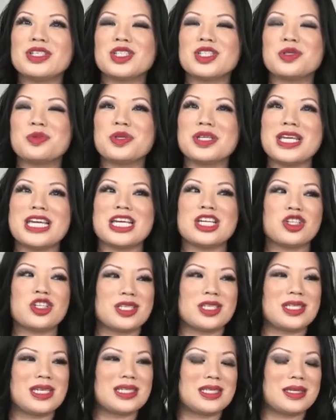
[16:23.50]
really
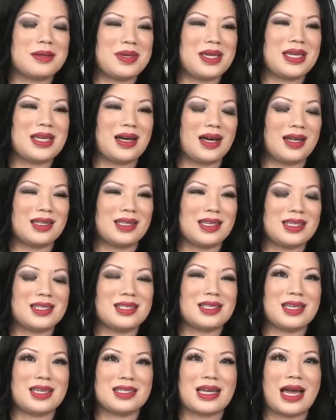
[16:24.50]
interesting to me on this
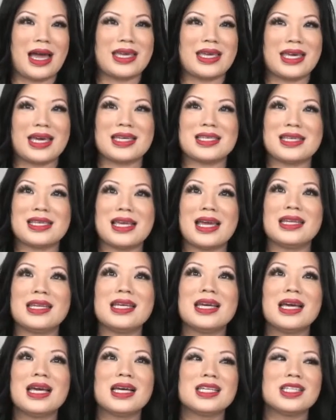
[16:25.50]
is, I guess then
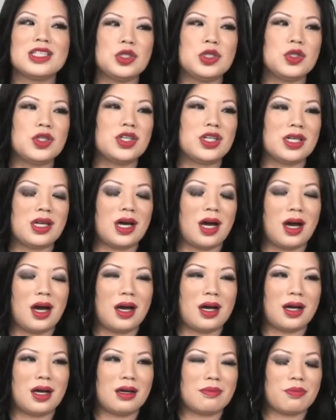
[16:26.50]
you could
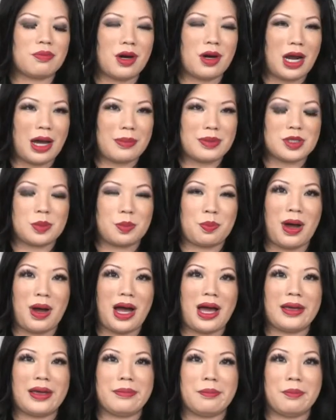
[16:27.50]
perhaps
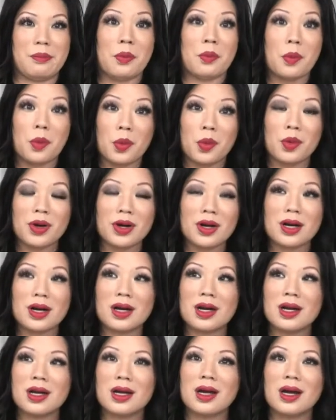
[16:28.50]
buy more
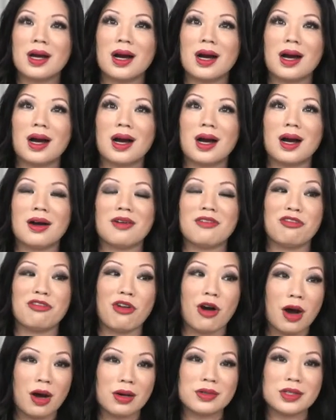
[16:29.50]

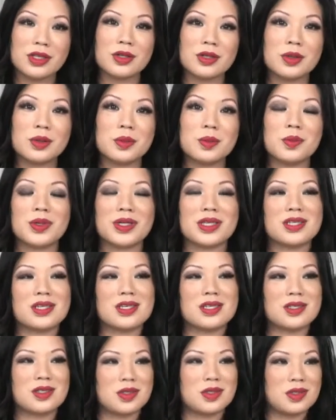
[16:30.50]
volume
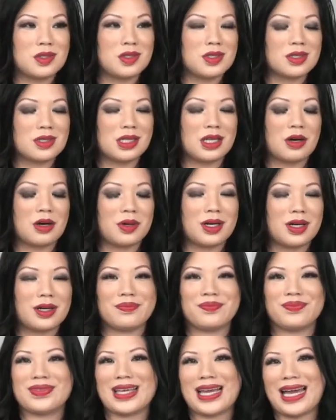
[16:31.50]
with lower,
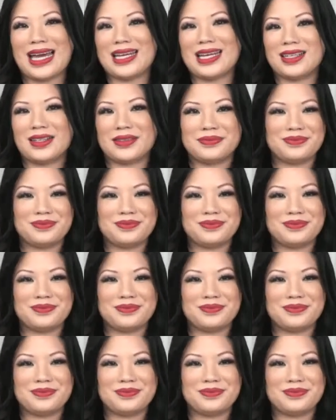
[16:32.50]
I don't know.